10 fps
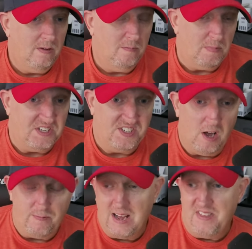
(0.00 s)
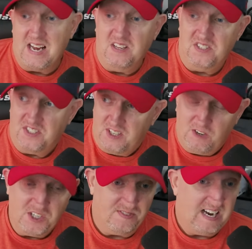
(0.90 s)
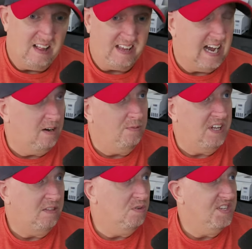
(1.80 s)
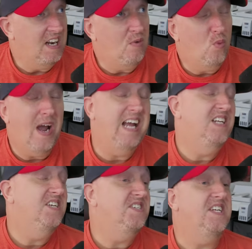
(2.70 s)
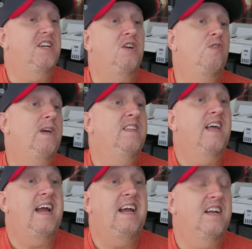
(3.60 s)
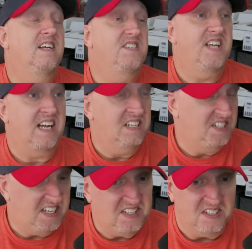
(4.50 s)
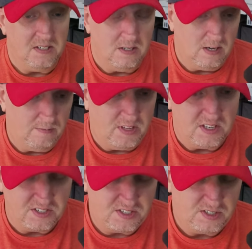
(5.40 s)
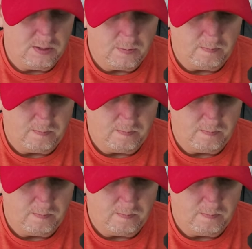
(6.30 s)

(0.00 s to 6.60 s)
Myself, I think it's a series finale. I don't think there's any way Disney can greenlight a second season of this